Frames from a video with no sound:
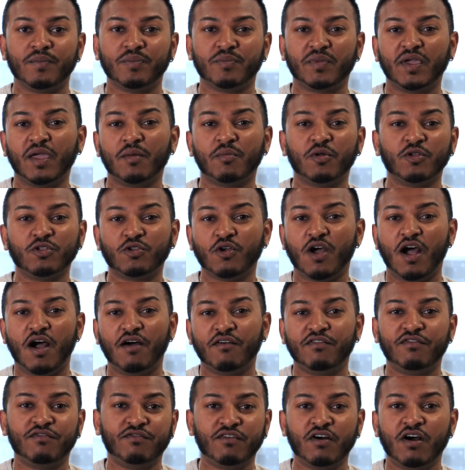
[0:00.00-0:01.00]
be able to
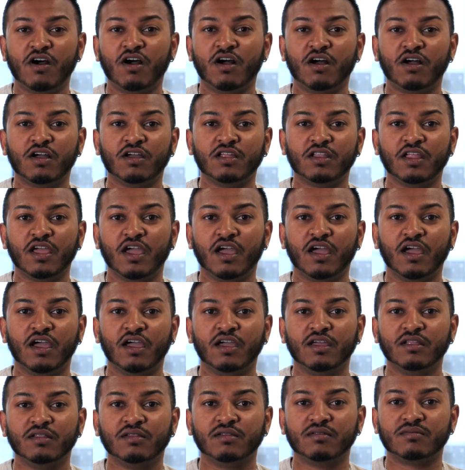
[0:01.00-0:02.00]
have fun,
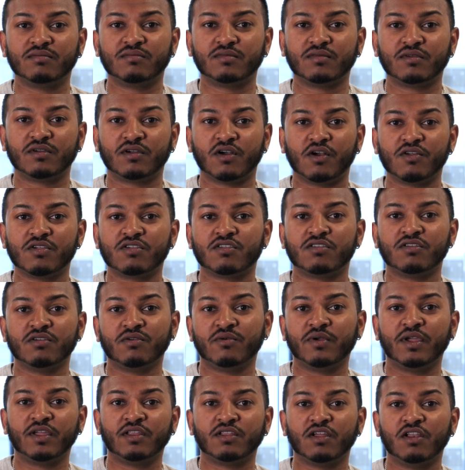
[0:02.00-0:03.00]
and
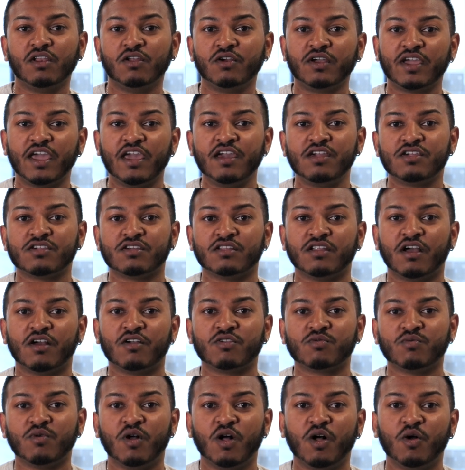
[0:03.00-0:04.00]
considering the location
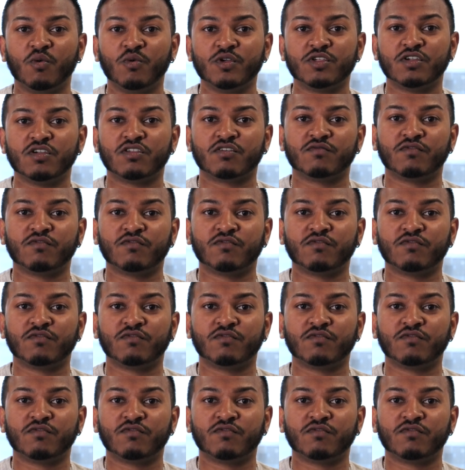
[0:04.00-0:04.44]
as well, which is